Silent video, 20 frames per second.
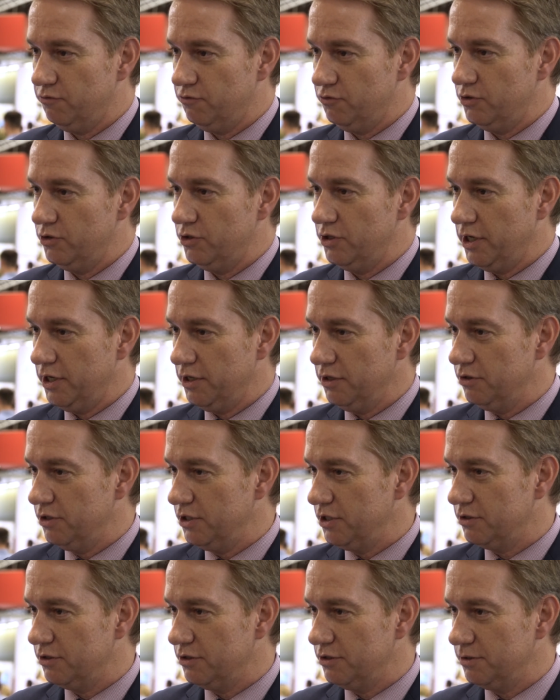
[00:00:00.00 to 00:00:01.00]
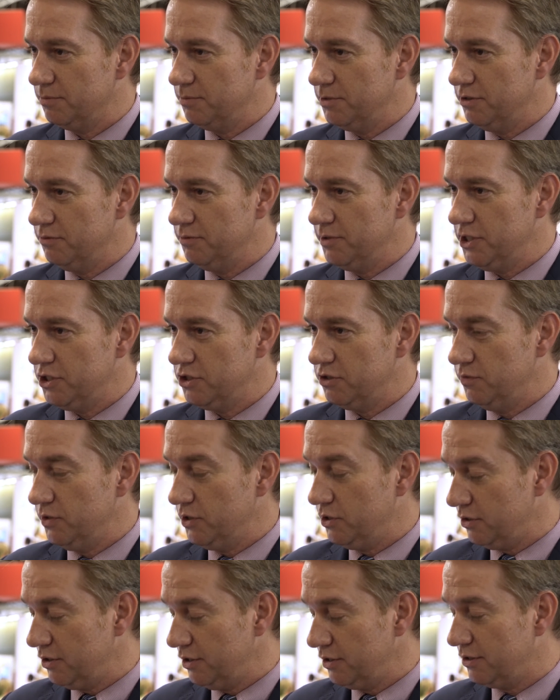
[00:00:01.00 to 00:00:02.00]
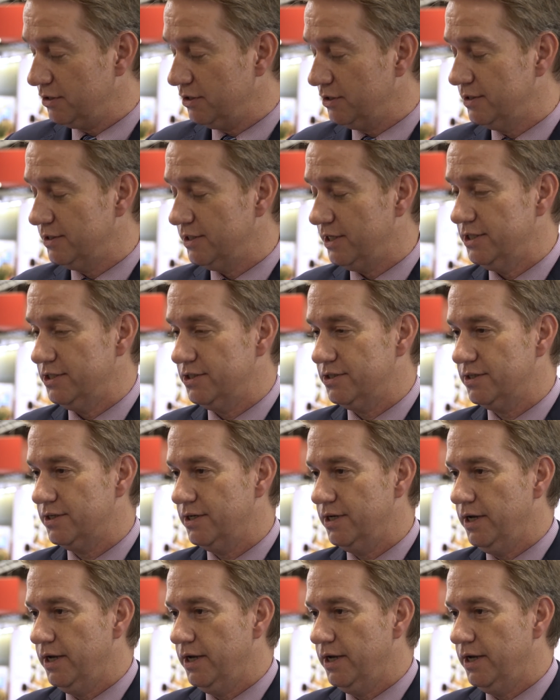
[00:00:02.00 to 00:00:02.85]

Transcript: for ionic contamination, we call it CONTEST,